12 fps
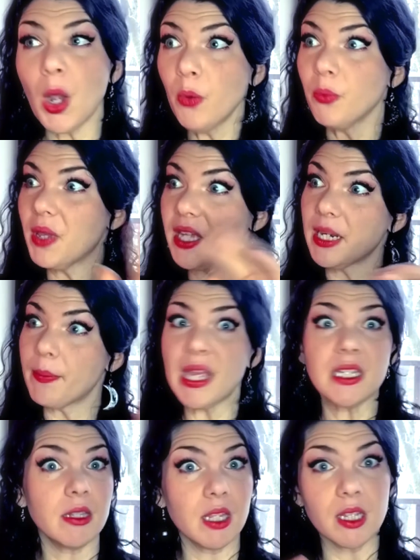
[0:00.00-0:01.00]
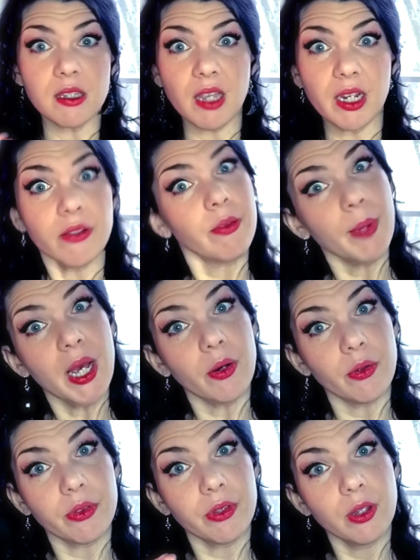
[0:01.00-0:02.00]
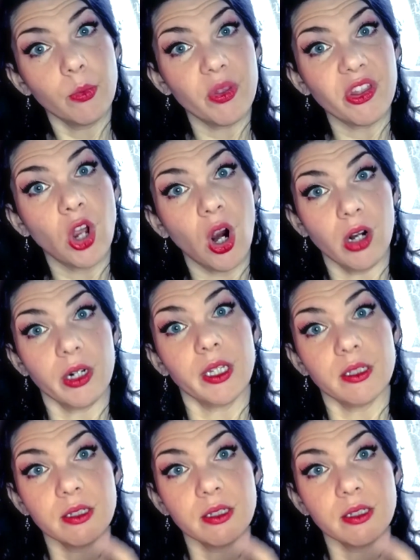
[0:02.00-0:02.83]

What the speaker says: Oh, and I painted the inside of the mouth with Garnet.